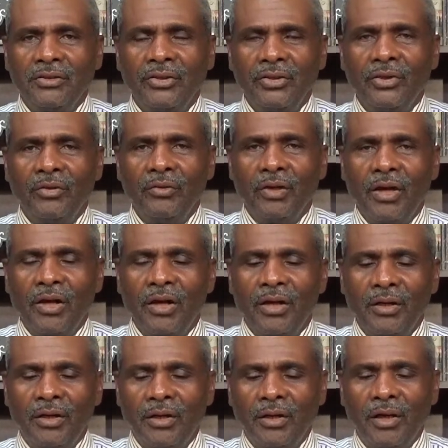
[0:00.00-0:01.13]
You know,
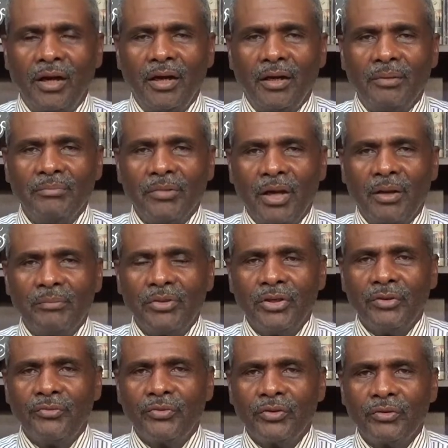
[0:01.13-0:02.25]
I, am I'm, I'm
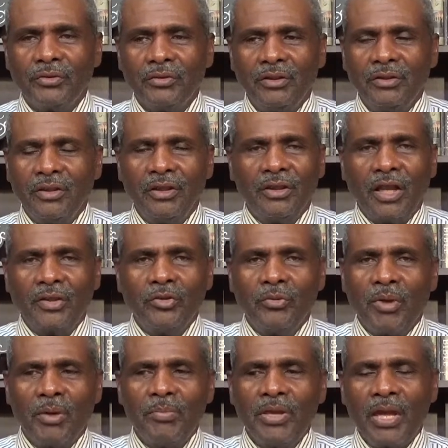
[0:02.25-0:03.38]
different. And, and I know
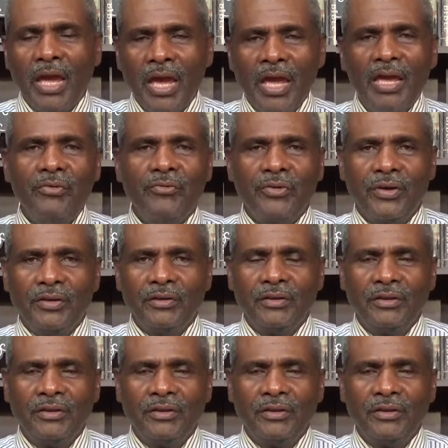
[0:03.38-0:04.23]
my behavior